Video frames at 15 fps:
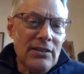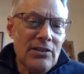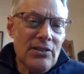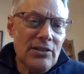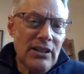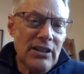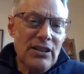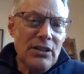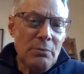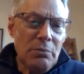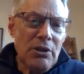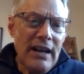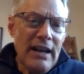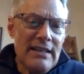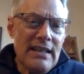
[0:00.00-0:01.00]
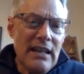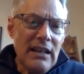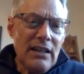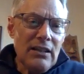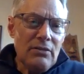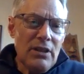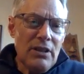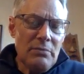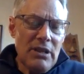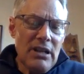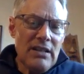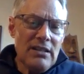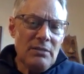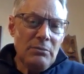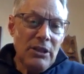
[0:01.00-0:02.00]
certainly depressing, and quite
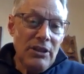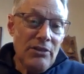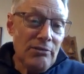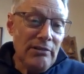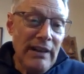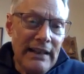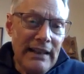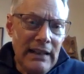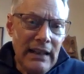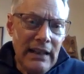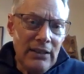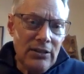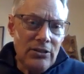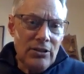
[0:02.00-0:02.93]
possibly threatening